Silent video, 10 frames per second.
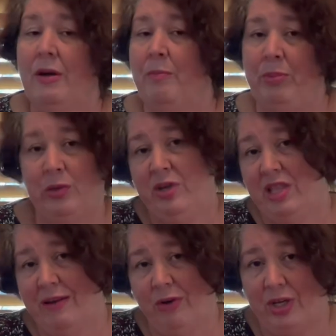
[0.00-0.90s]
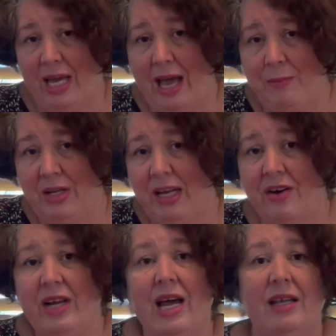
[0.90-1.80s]
building their
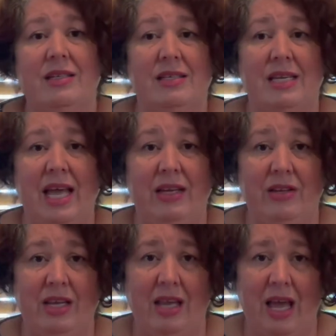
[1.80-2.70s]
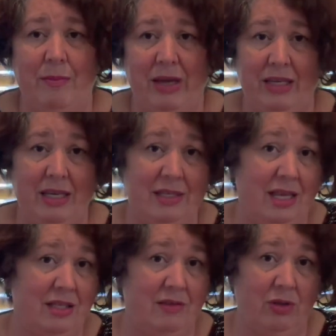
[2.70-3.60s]
vocabulary, understanding, and making
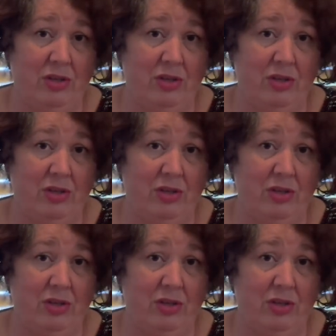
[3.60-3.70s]
sense of those